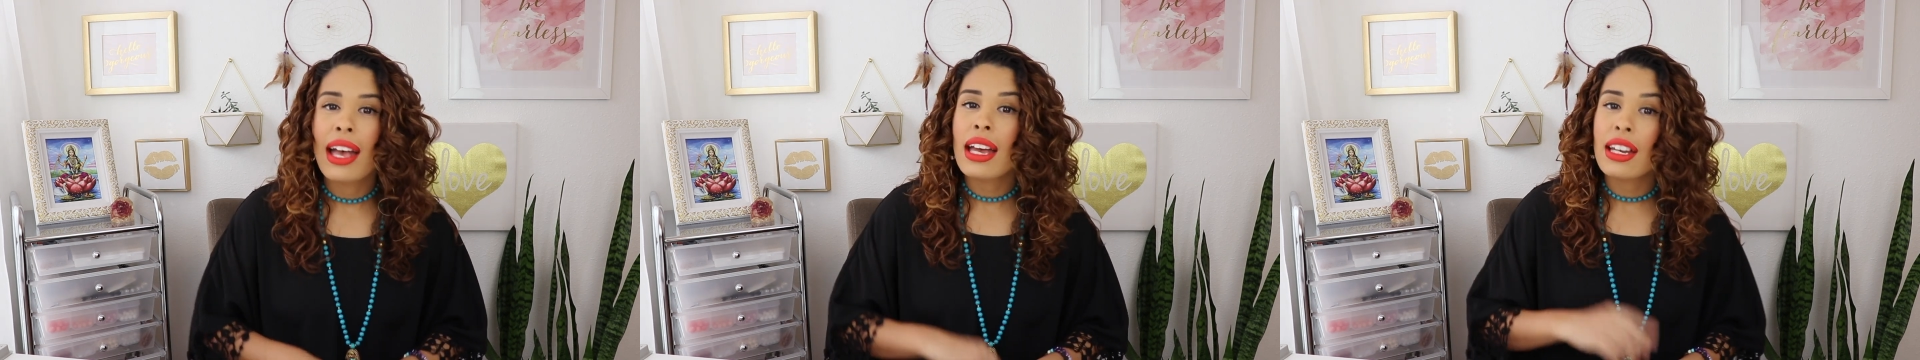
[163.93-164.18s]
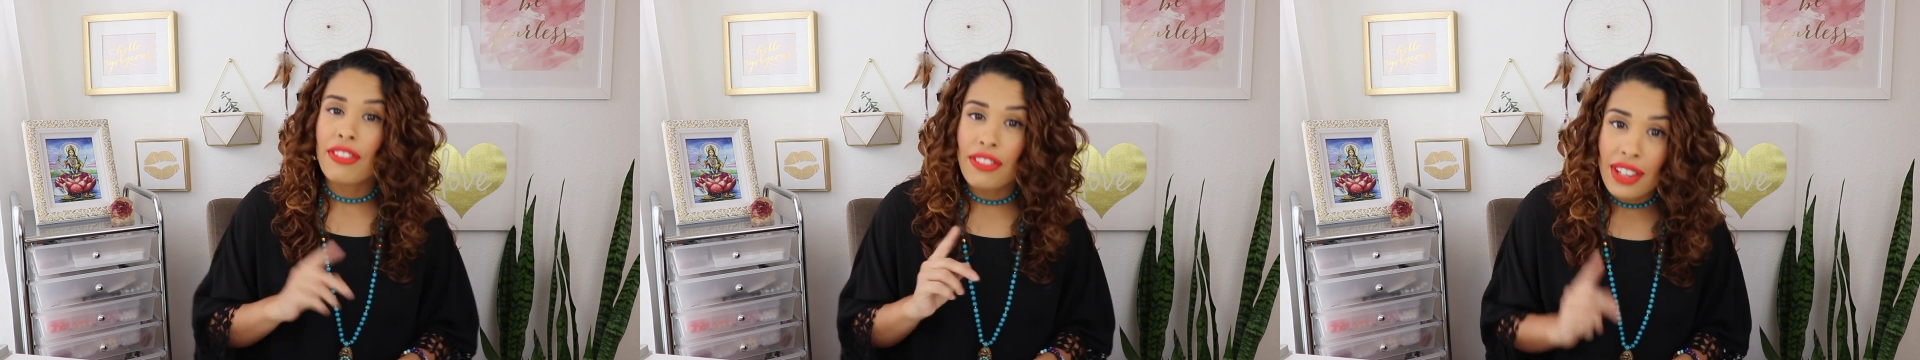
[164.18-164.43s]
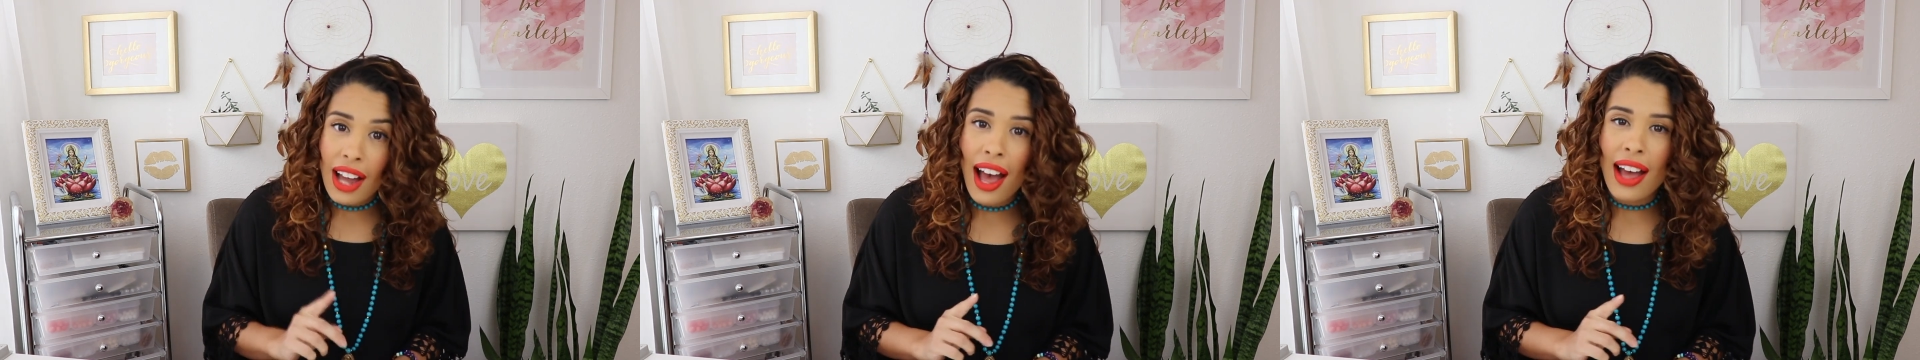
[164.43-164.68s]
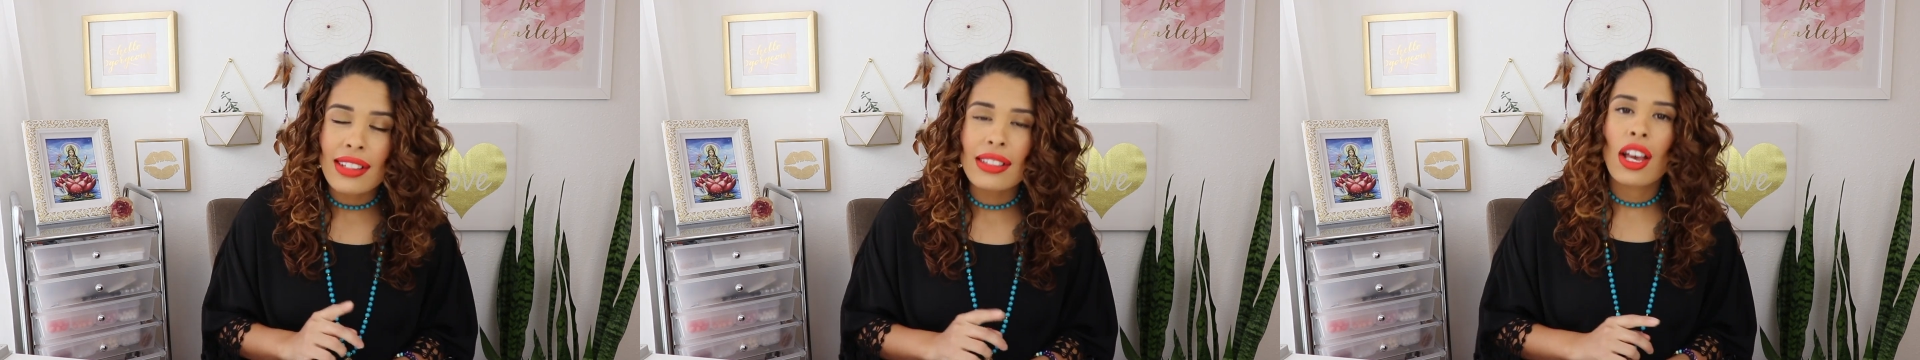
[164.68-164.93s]
And if
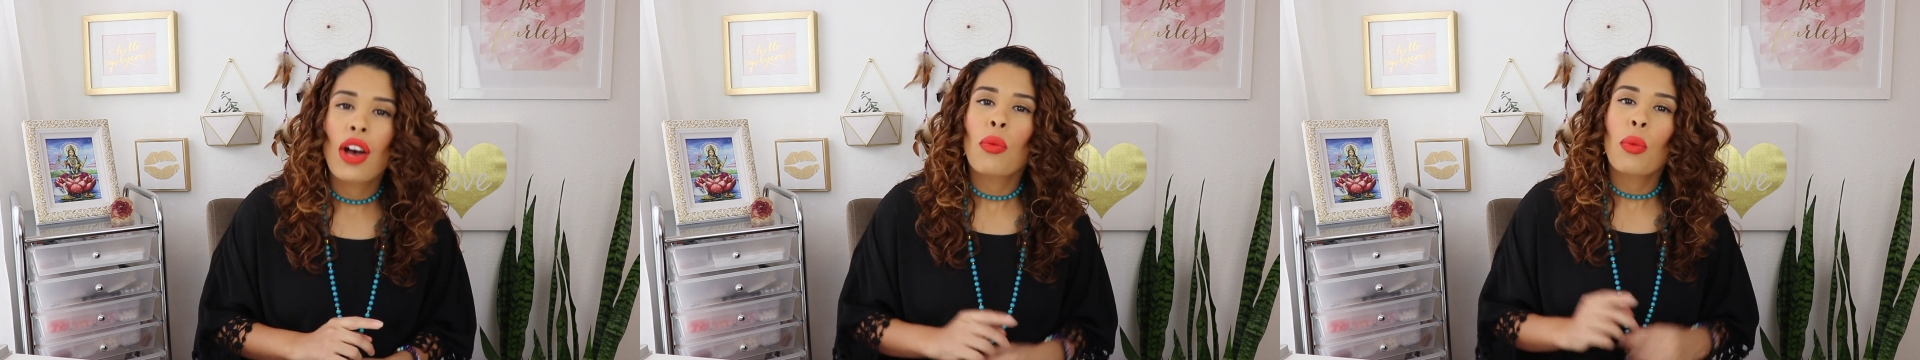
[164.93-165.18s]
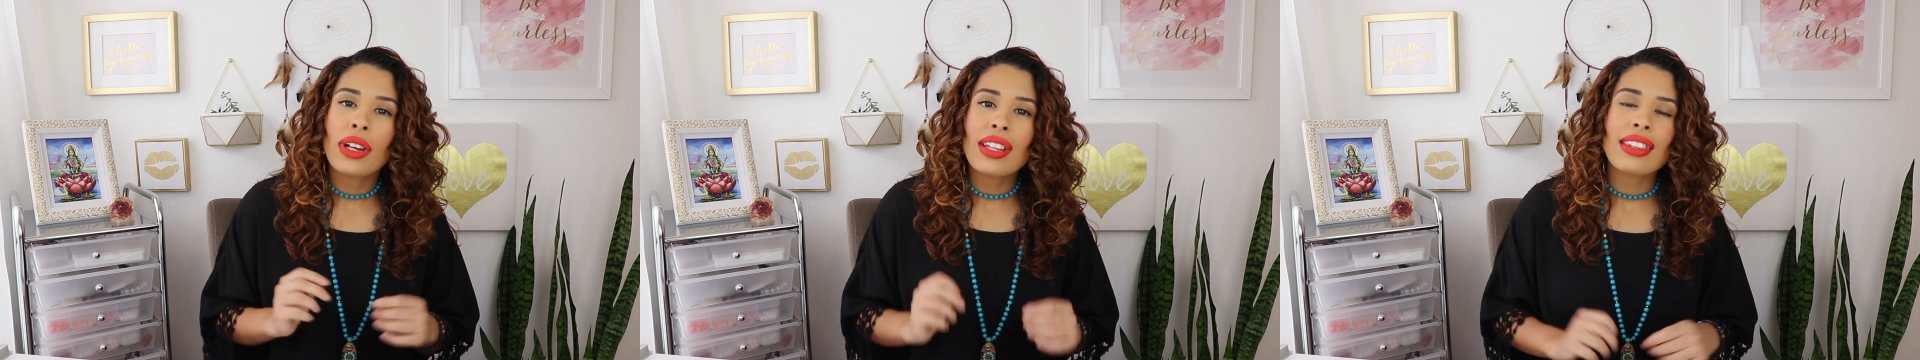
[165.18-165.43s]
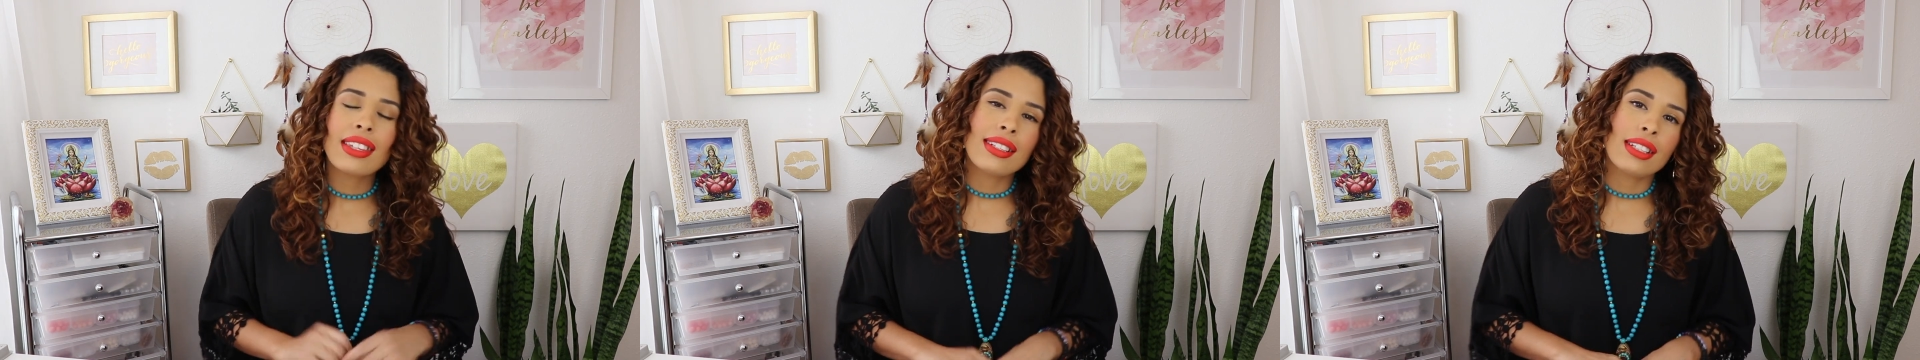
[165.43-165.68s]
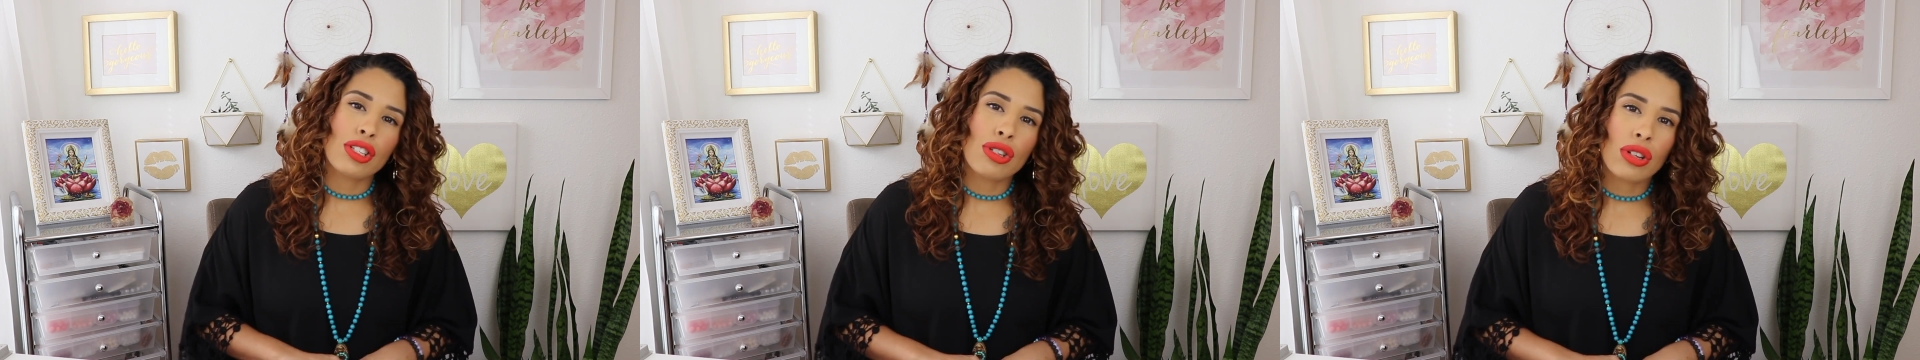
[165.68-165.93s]
not, one of the
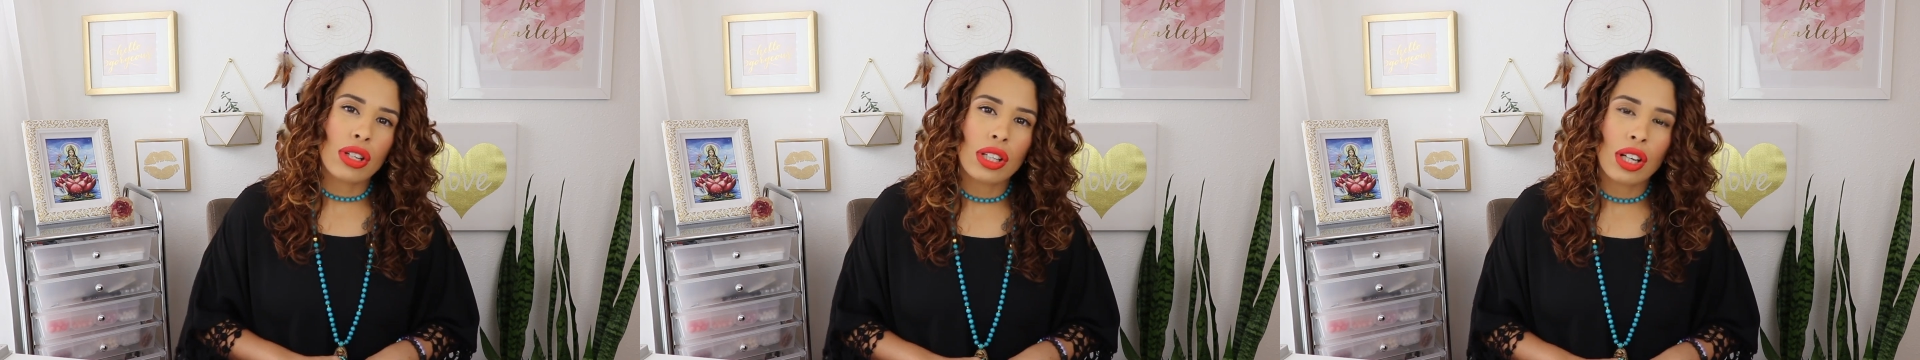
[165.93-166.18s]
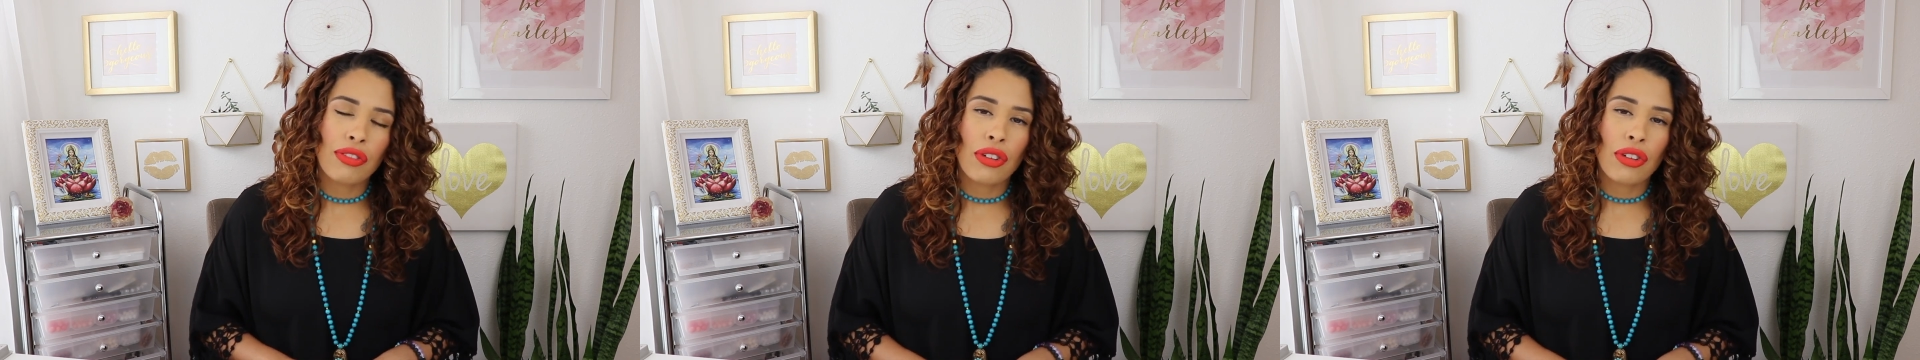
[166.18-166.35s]
things that you could look